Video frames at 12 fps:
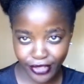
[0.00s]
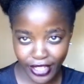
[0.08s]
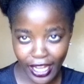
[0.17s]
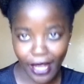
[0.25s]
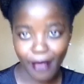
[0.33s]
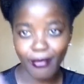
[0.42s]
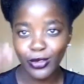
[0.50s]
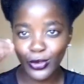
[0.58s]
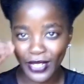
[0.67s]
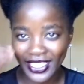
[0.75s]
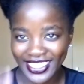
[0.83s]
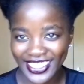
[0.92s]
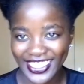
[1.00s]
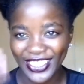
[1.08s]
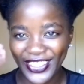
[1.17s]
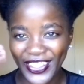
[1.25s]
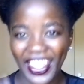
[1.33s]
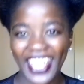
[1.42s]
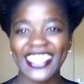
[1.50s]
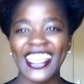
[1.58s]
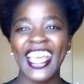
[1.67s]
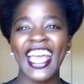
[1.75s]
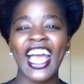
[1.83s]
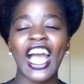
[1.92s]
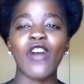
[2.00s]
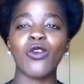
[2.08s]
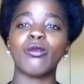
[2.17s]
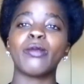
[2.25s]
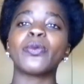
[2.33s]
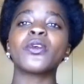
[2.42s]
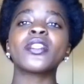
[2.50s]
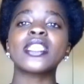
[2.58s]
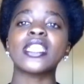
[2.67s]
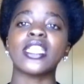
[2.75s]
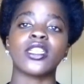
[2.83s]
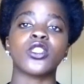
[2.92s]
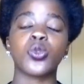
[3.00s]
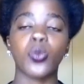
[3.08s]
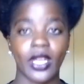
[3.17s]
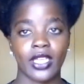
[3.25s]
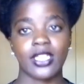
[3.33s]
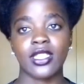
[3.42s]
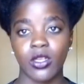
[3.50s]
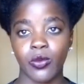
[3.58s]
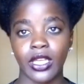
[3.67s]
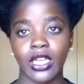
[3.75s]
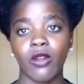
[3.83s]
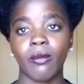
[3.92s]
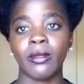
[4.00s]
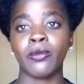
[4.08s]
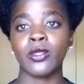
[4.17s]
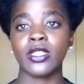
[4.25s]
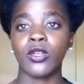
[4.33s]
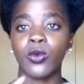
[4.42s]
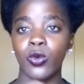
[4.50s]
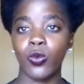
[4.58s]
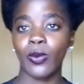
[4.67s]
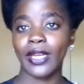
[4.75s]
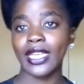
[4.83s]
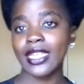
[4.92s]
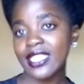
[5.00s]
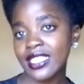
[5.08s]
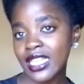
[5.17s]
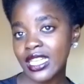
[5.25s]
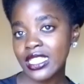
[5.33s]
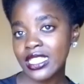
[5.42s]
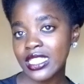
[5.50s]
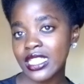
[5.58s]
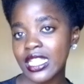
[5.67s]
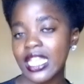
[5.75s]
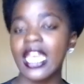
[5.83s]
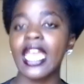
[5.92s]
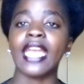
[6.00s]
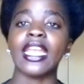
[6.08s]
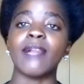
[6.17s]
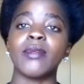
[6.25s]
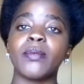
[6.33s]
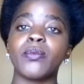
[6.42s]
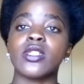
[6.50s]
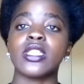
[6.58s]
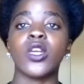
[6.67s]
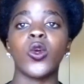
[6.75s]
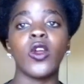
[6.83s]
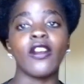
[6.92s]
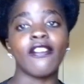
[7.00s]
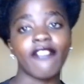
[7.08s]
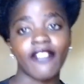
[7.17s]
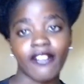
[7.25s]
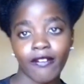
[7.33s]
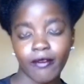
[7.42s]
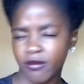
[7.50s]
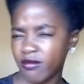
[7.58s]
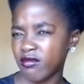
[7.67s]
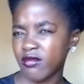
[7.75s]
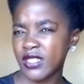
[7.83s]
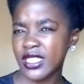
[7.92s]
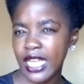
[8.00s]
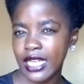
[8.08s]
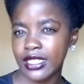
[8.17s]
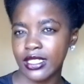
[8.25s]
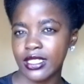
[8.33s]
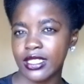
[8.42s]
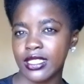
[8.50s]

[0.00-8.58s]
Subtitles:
come to a decision that I will be posting twice a week. I'll be posting on Wednesdays and I'll be posting on Sundays.